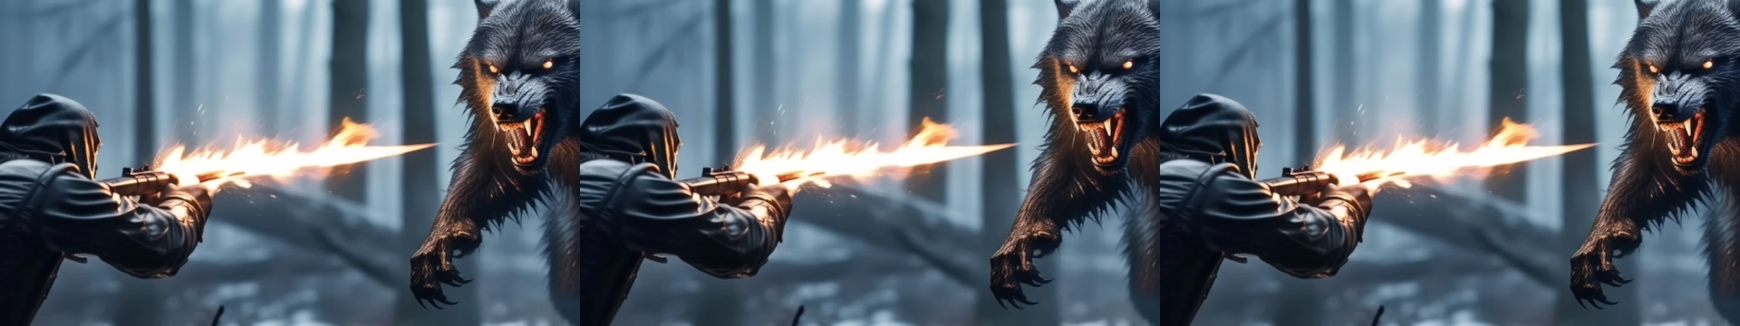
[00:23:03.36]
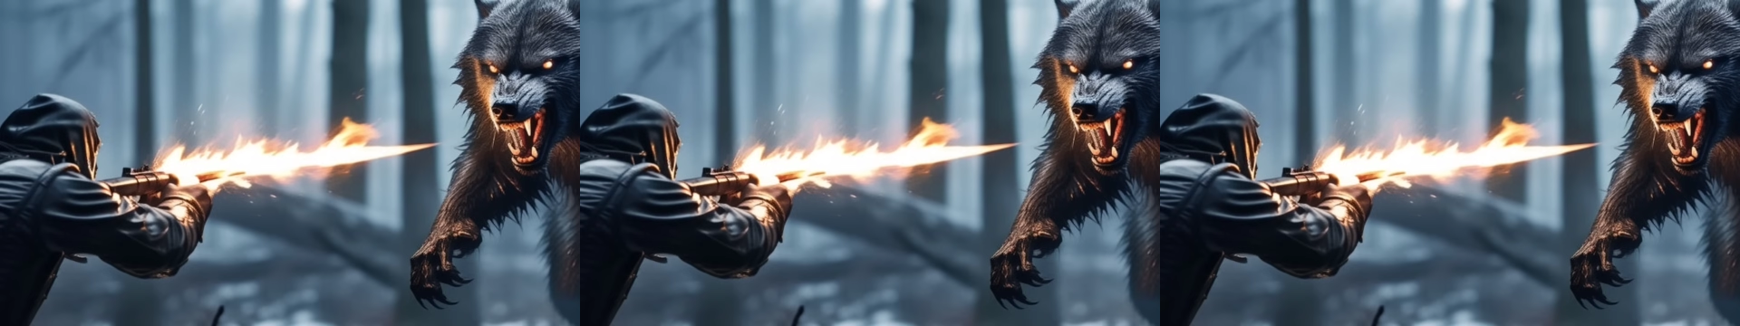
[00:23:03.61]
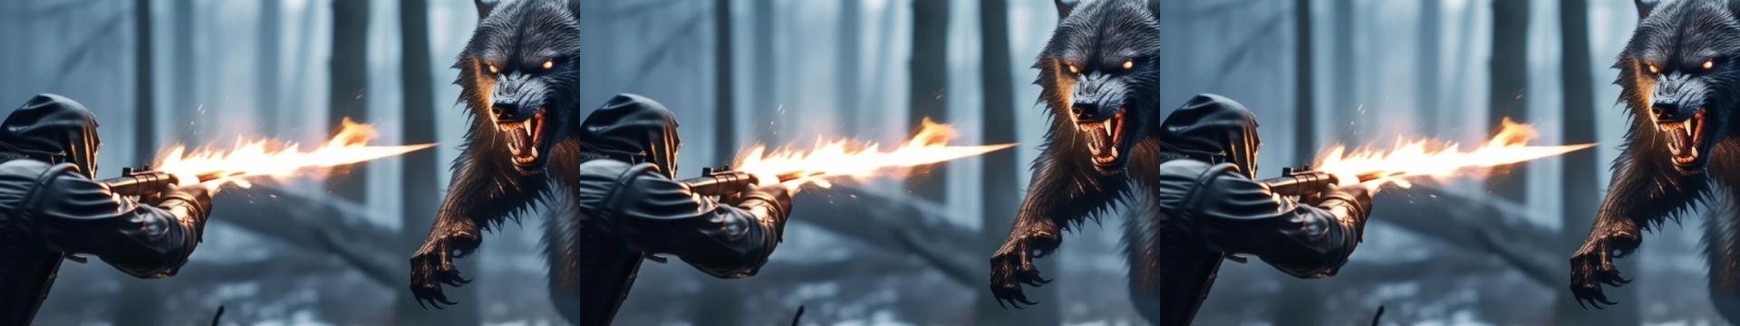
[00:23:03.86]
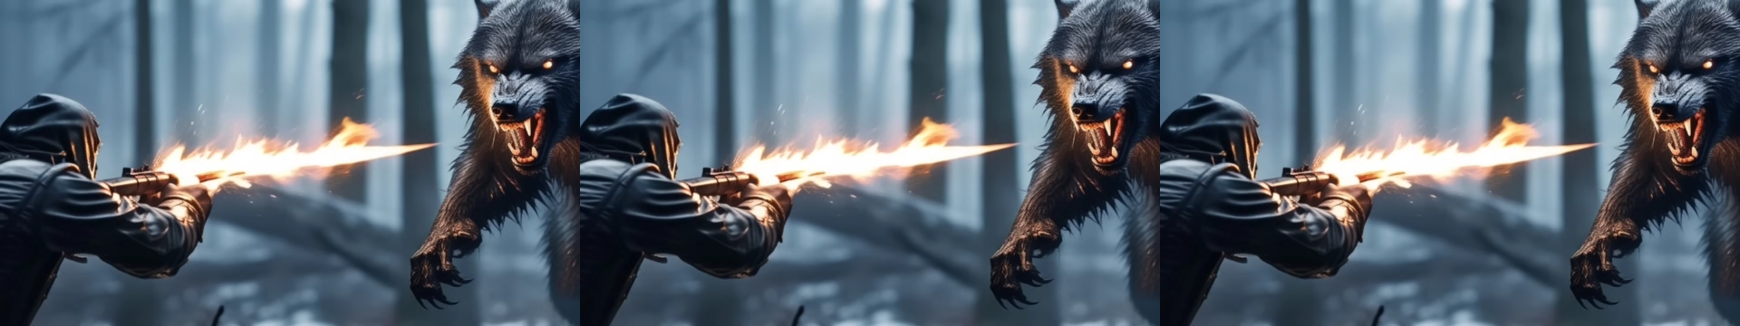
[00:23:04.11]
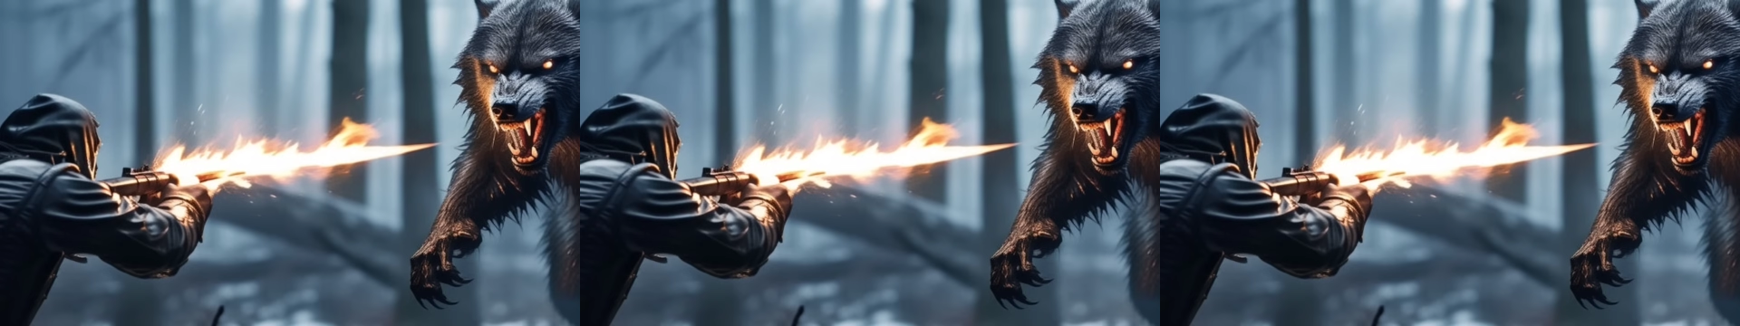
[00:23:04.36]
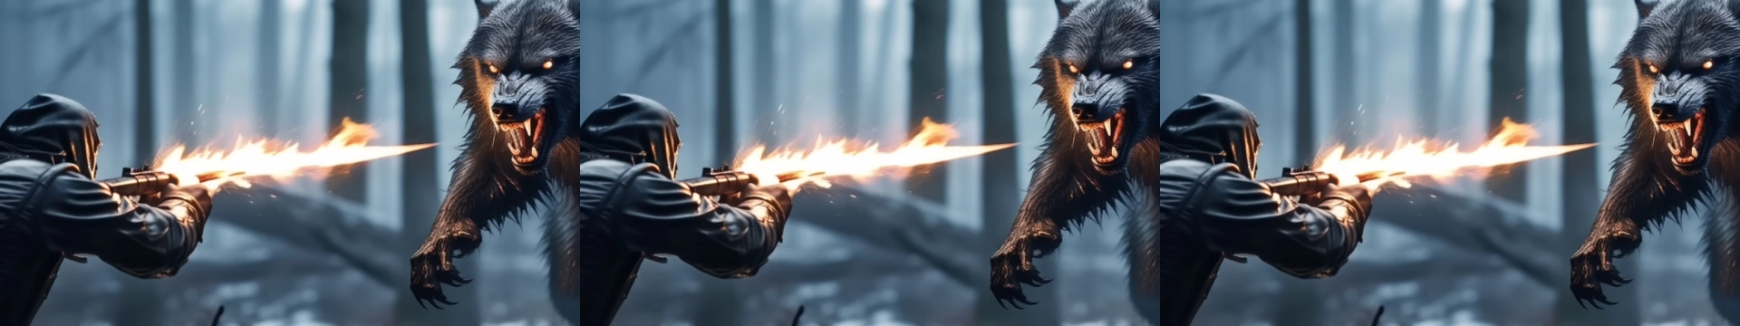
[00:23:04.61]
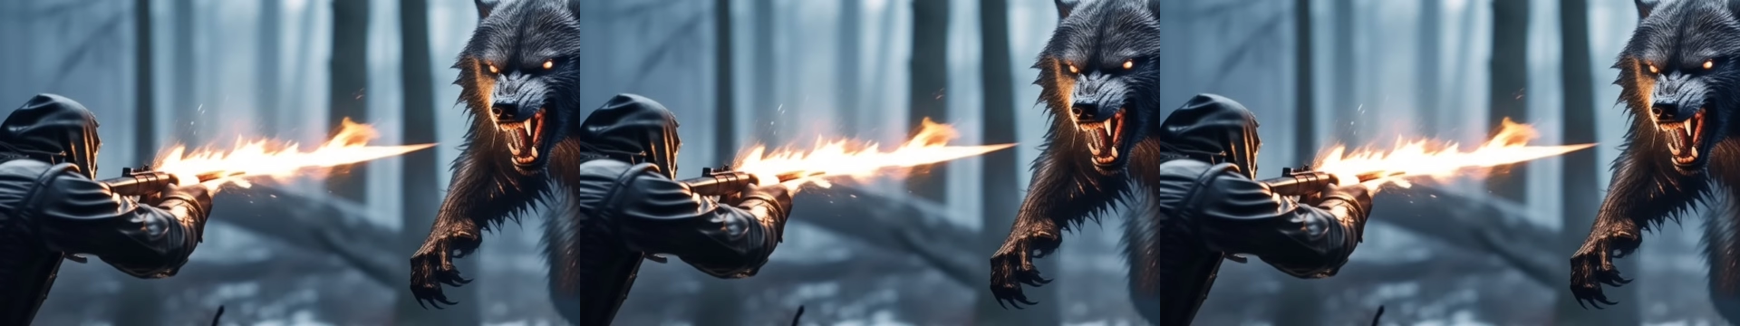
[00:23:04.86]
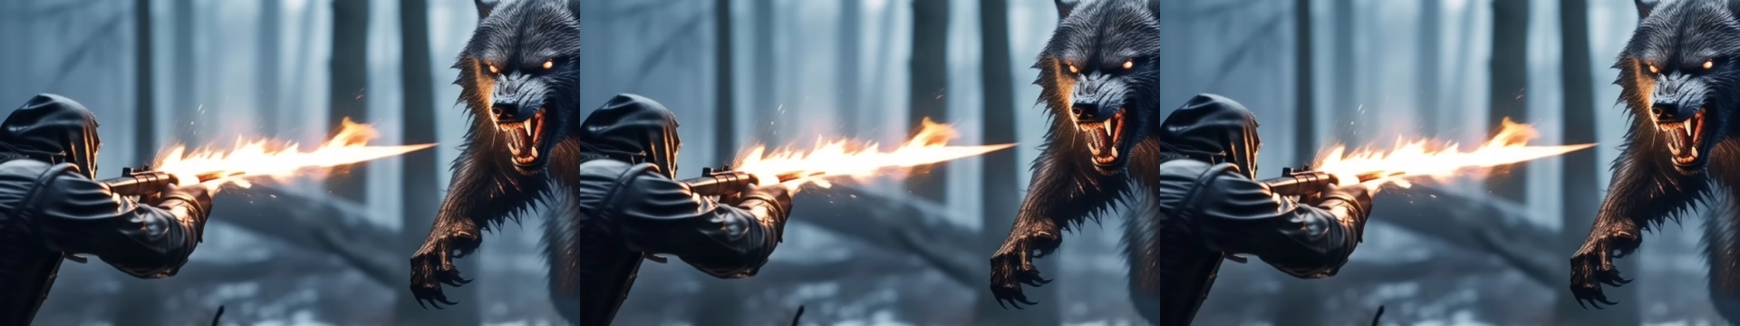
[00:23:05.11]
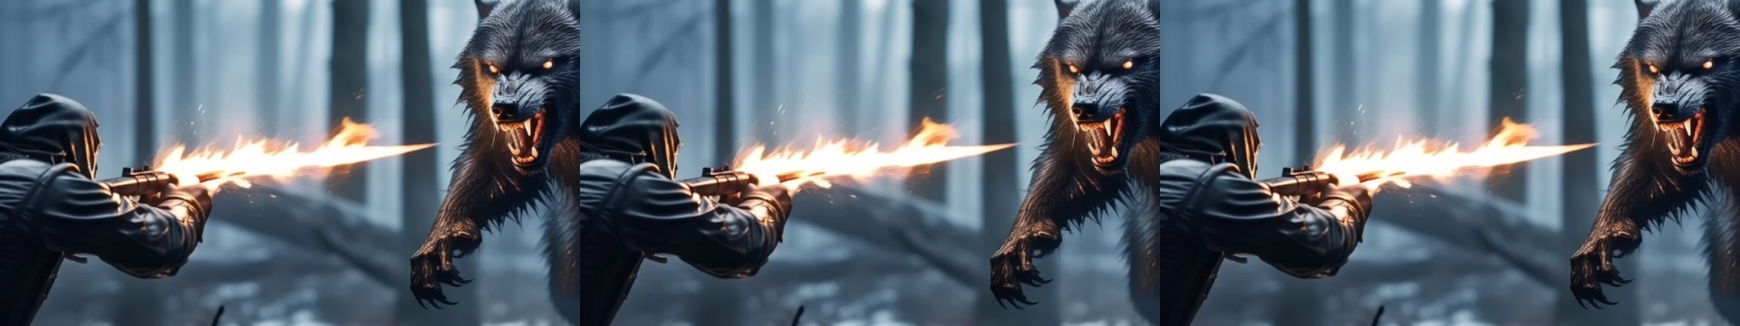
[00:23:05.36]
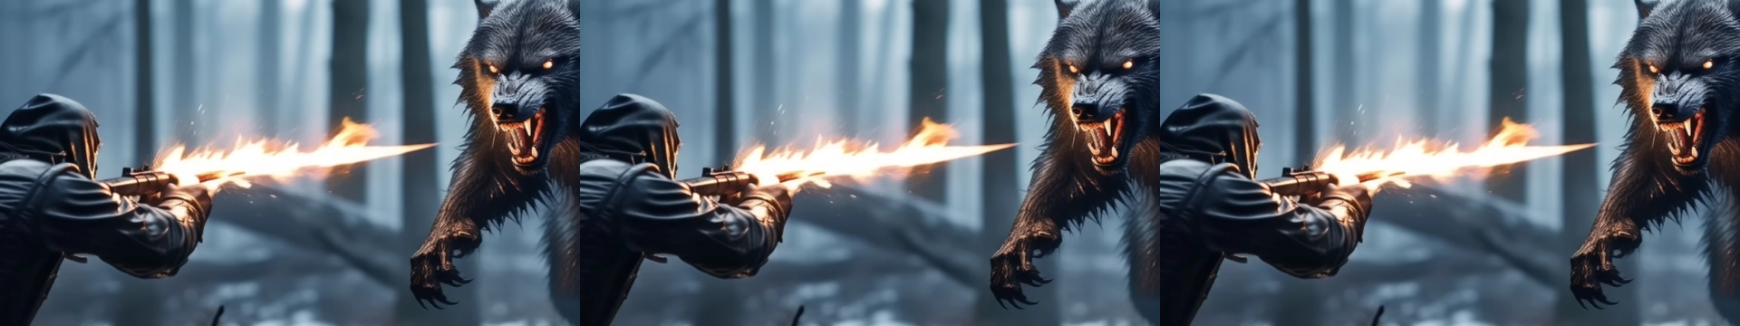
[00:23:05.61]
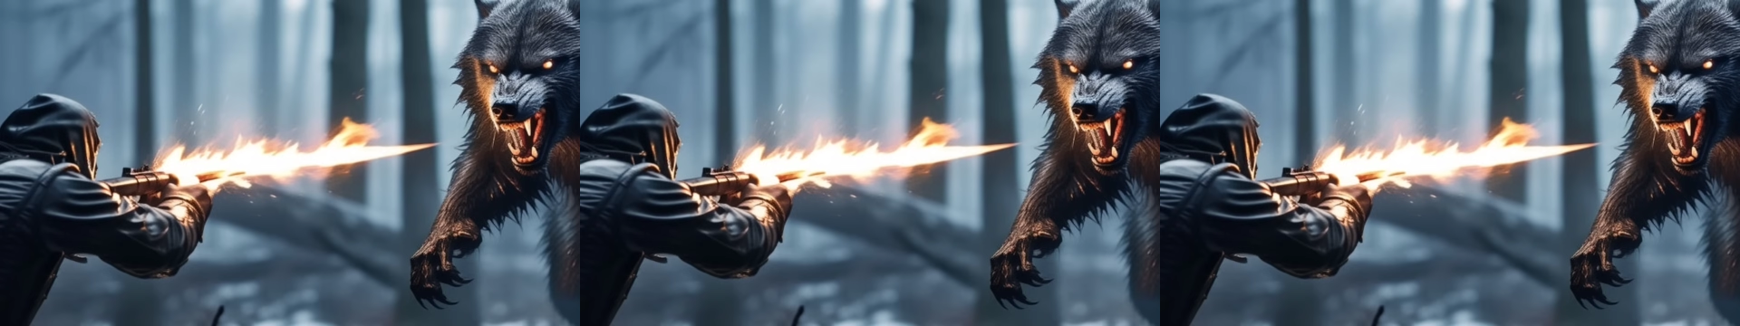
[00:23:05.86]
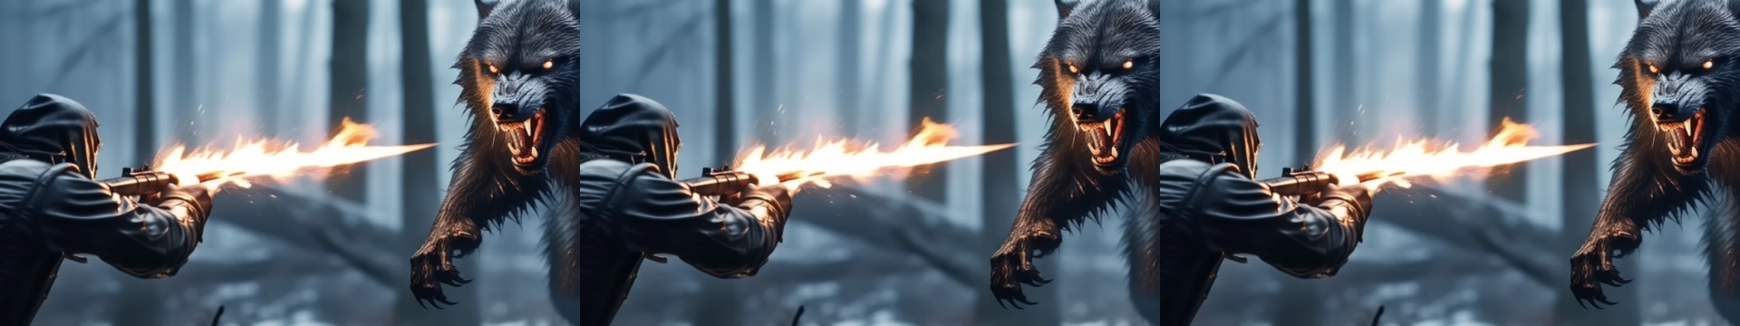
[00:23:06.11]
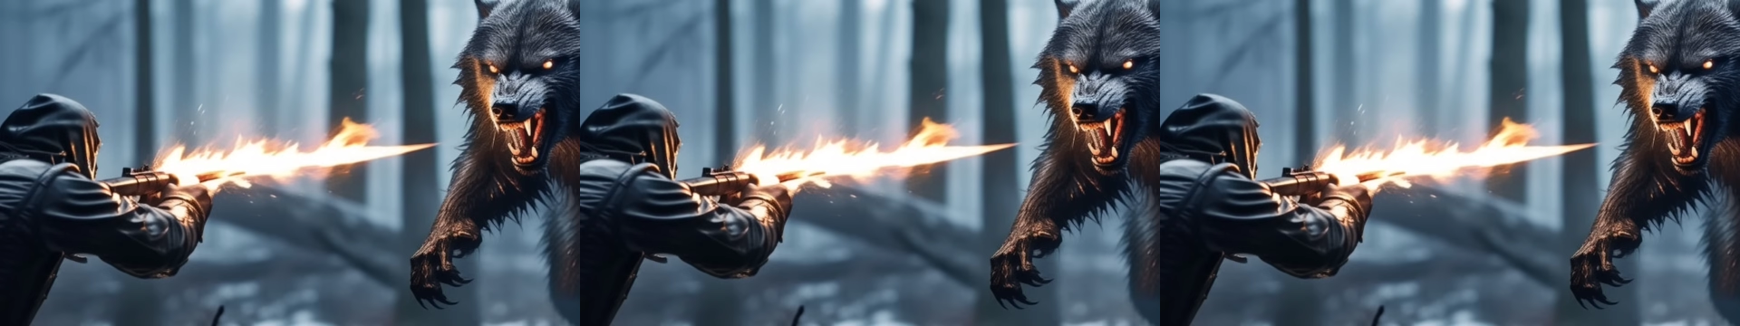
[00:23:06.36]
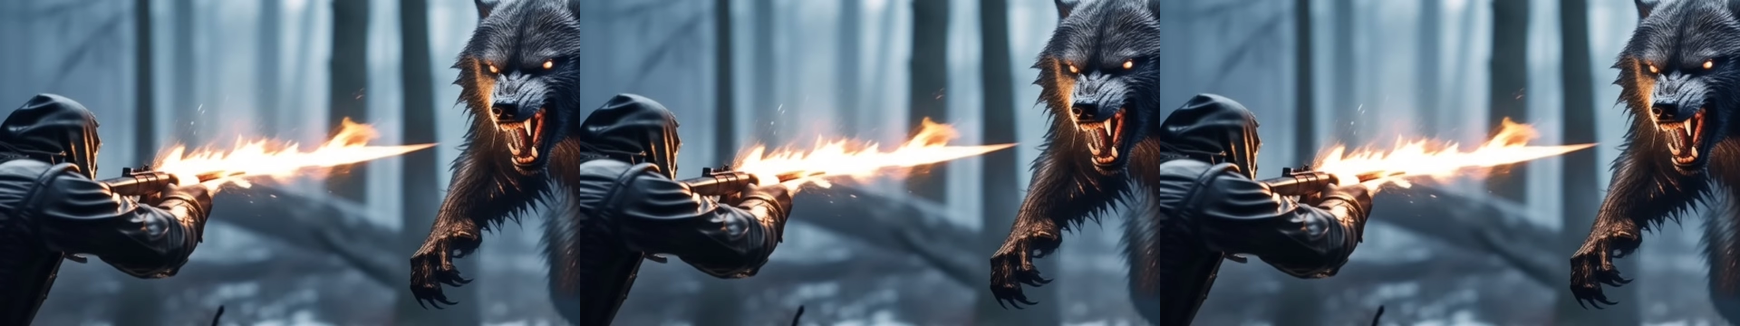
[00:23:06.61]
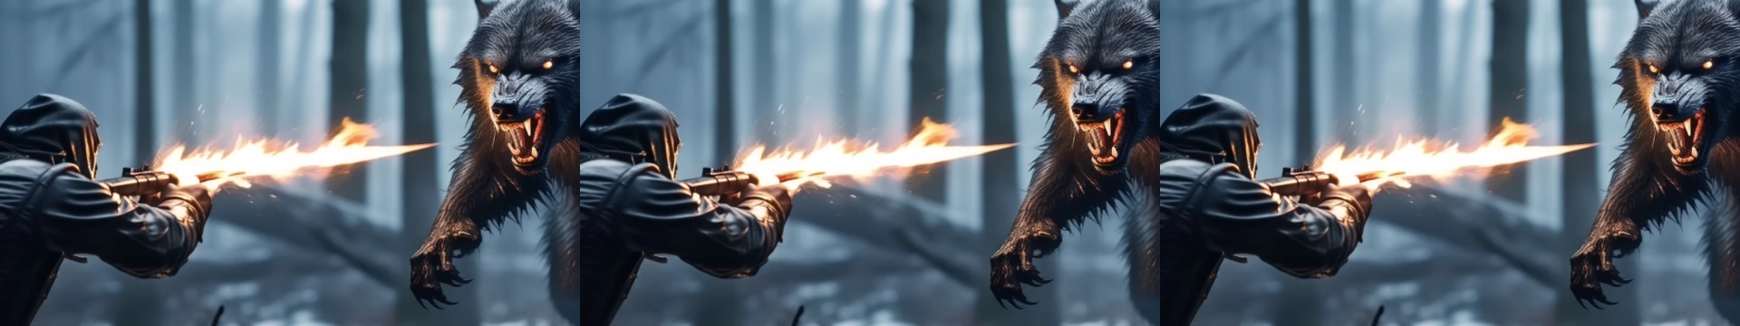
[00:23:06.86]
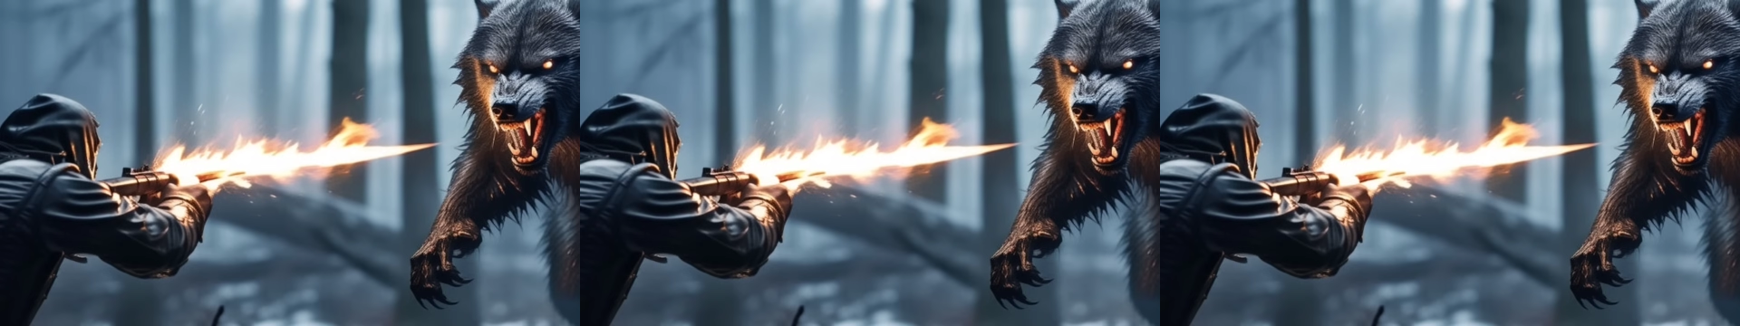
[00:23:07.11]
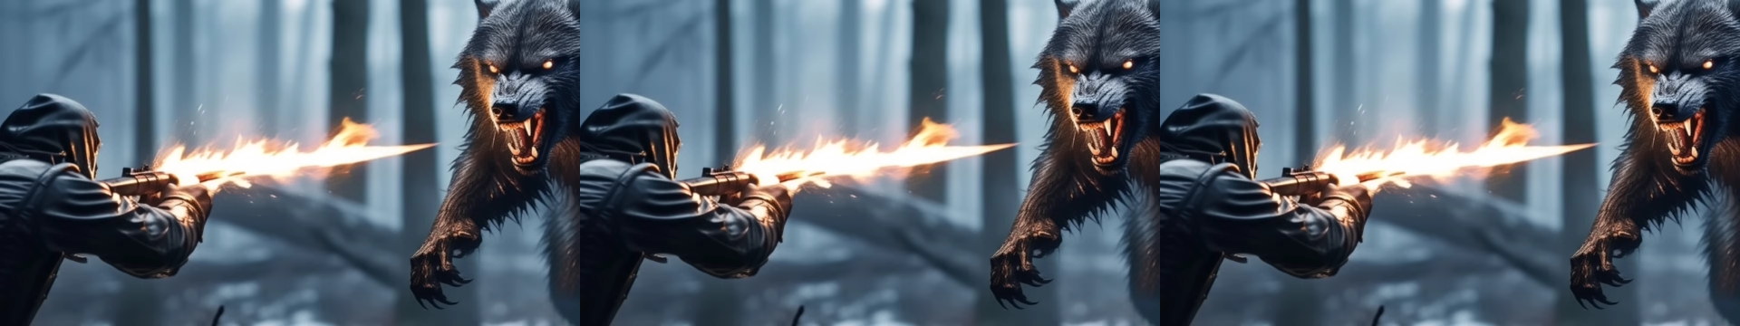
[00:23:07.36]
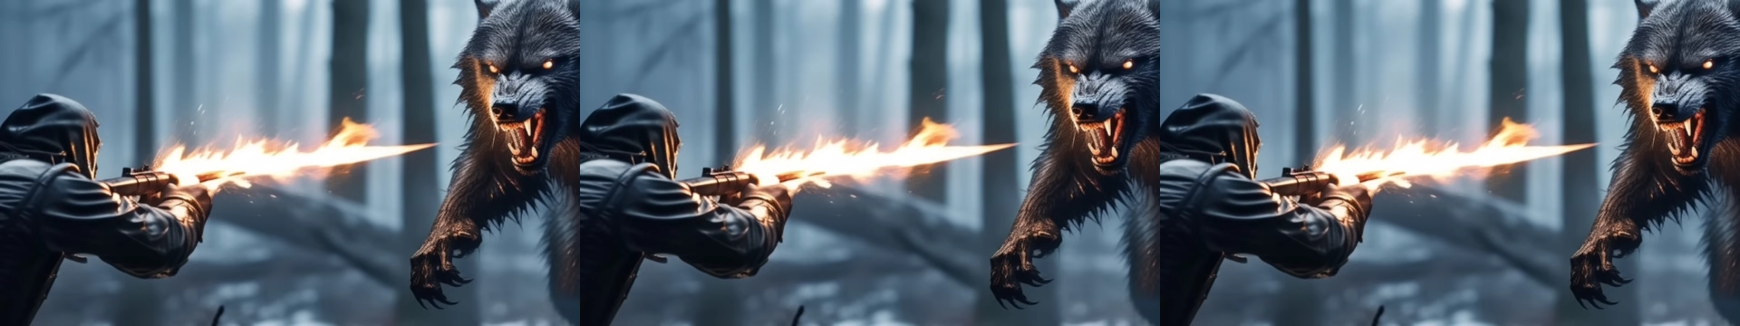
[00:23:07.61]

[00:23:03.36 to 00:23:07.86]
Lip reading: No face is visible, so there are no lips to read.